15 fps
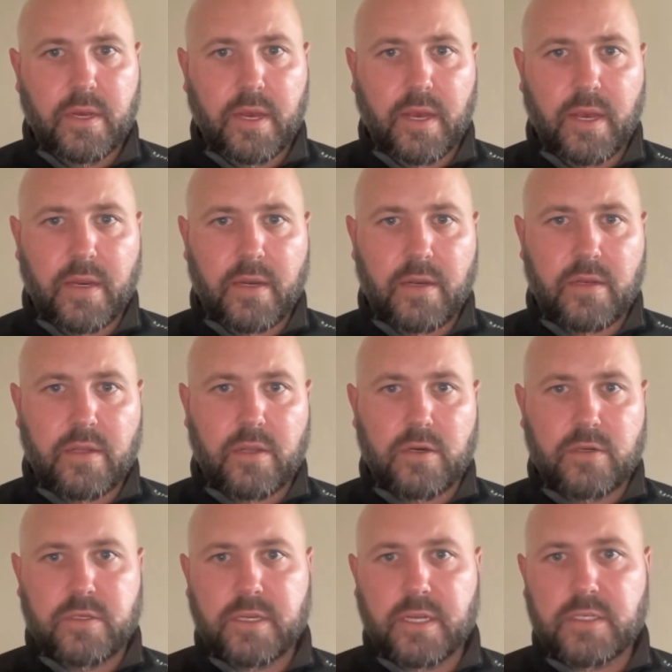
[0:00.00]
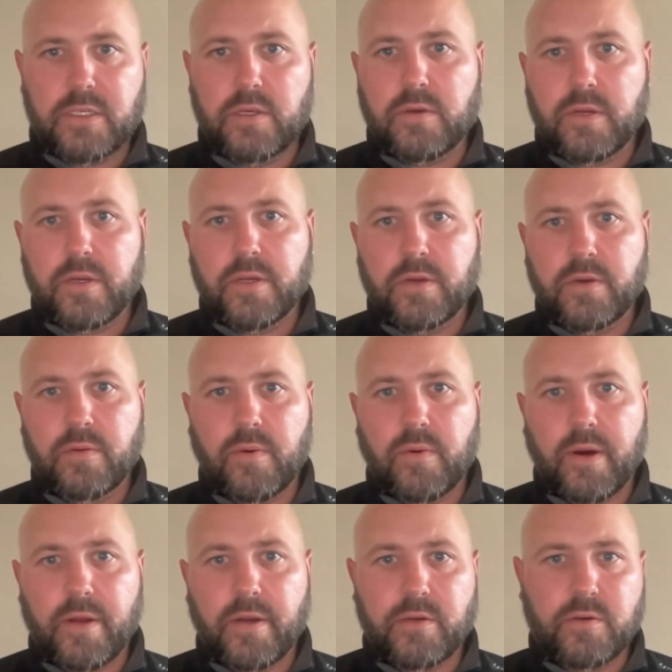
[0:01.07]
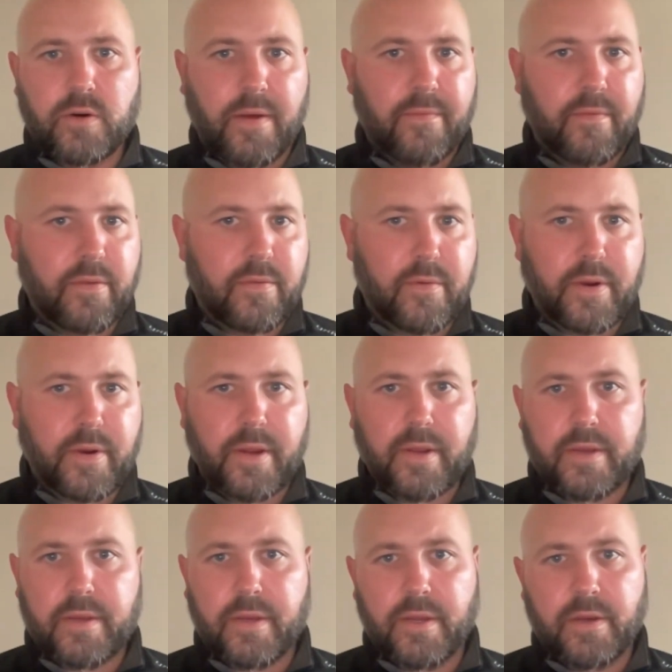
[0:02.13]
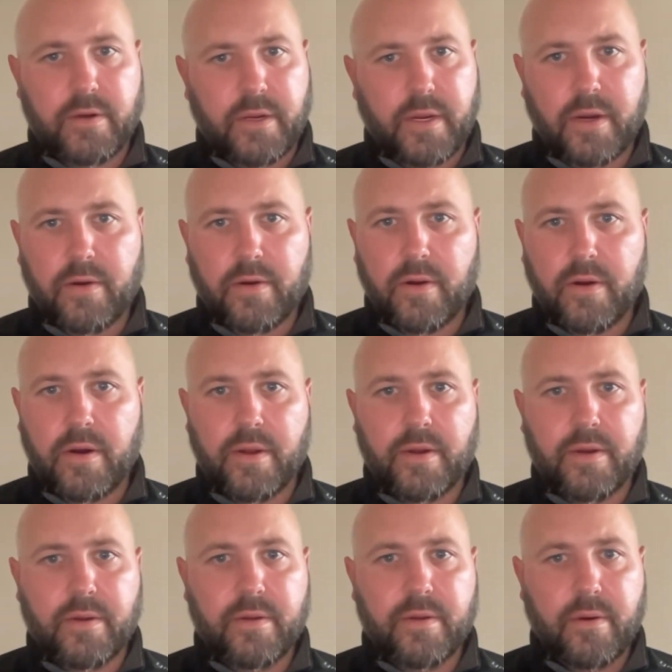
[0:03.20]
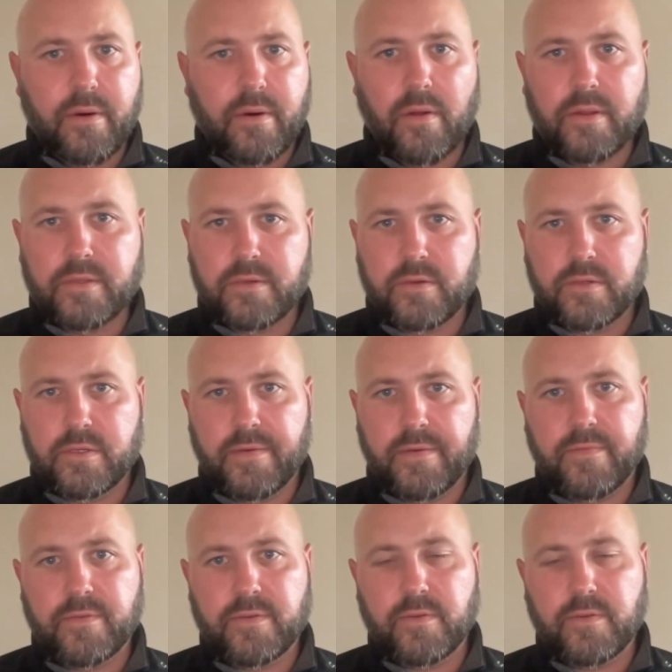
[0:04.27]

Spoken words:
And there's things you can do while you're driving to the rink, getting your gear on, all that sort of stuff.